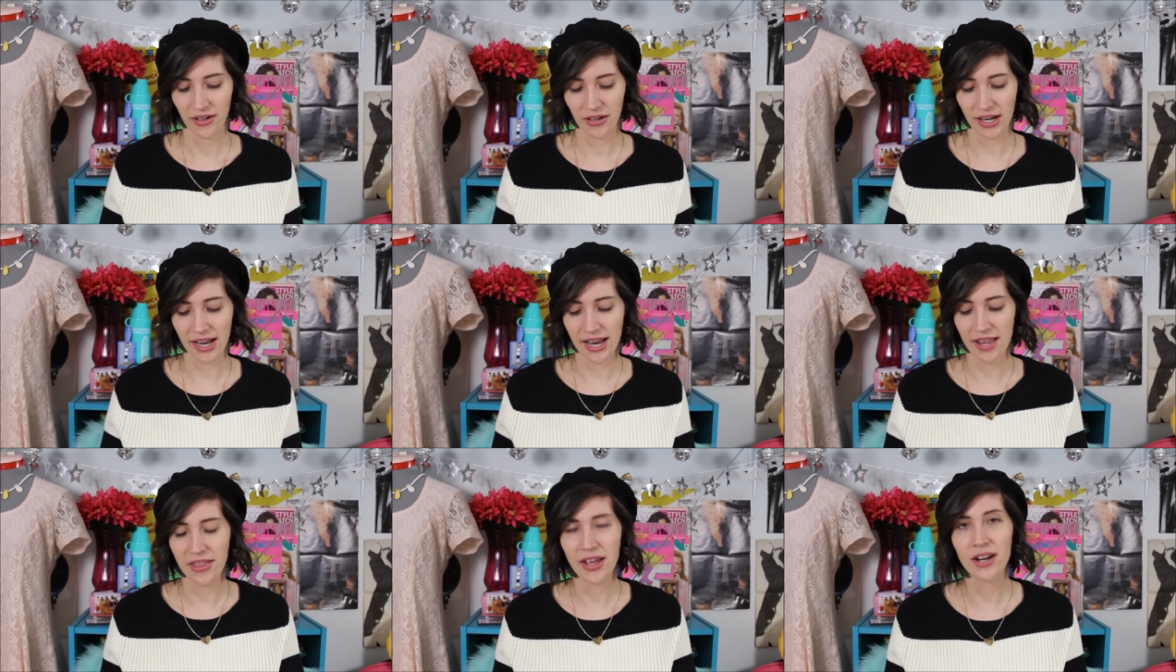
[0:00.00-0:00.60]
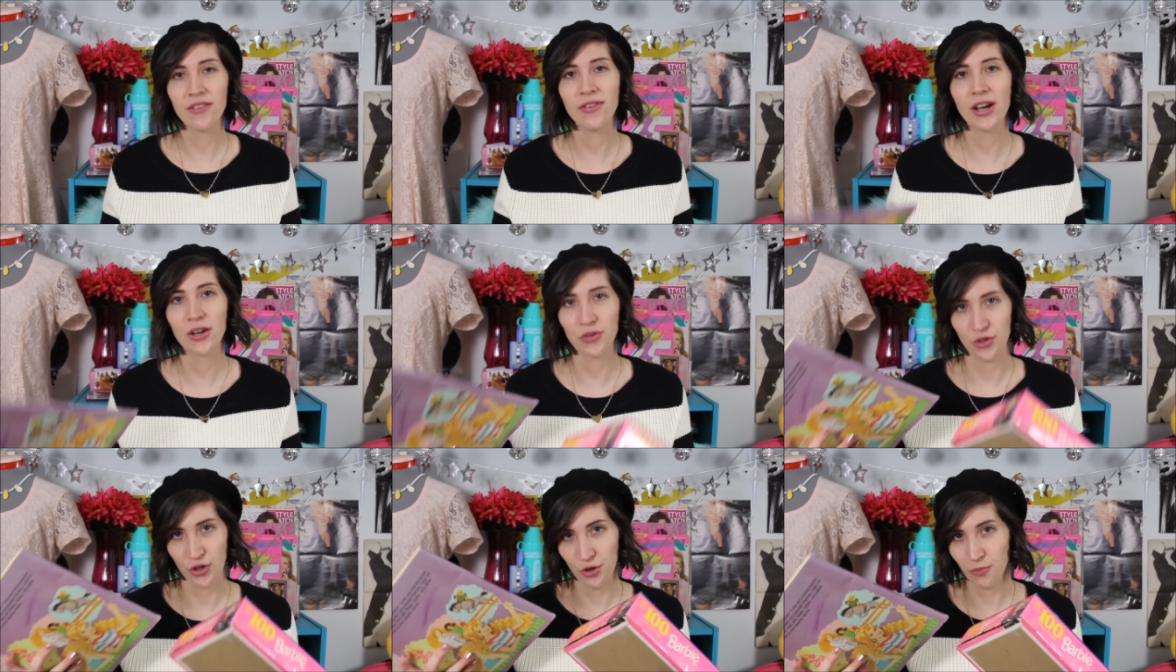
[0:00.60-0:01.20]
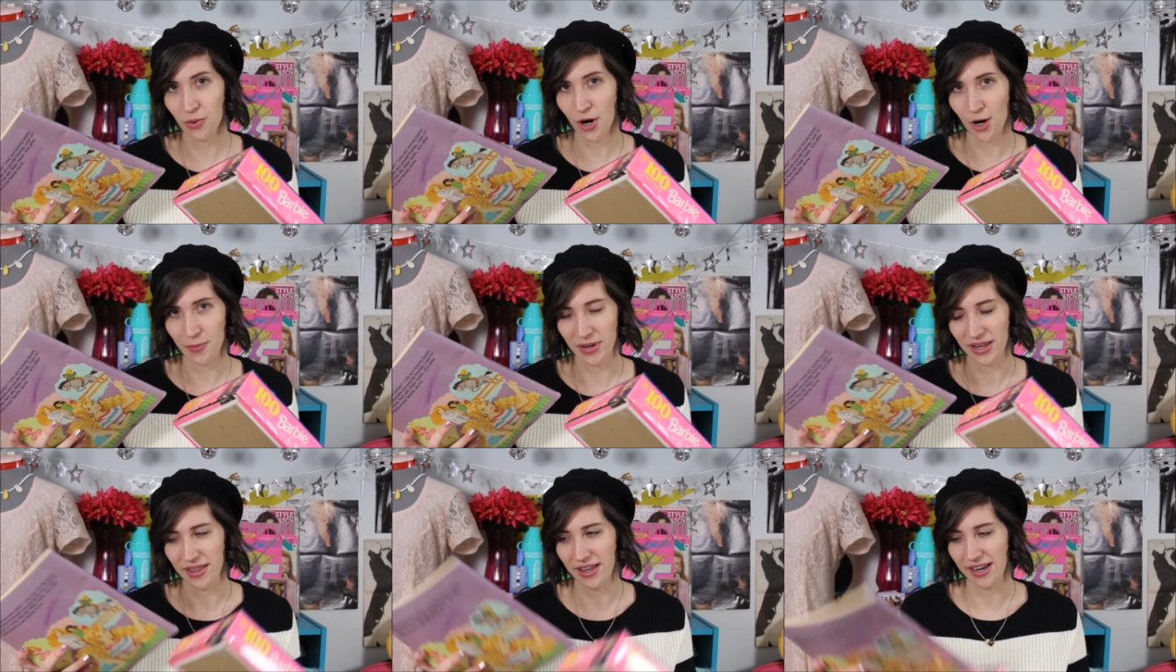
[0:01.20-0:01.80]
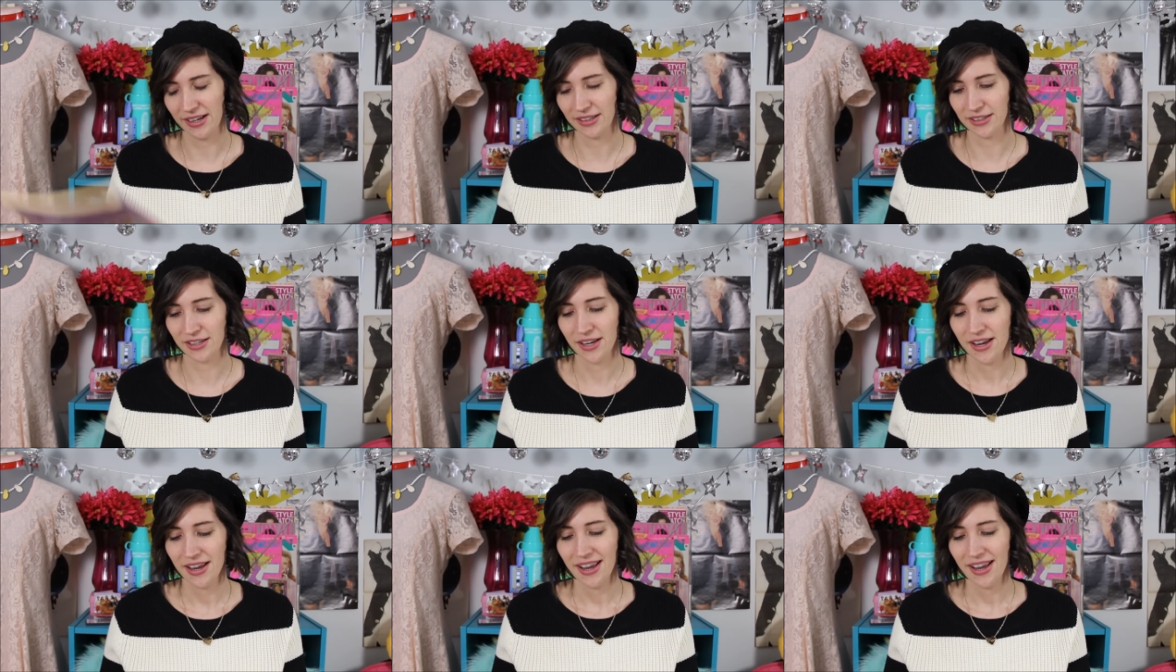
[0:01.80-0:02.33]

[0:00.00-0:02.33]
Okay, and then I found two Barbie things.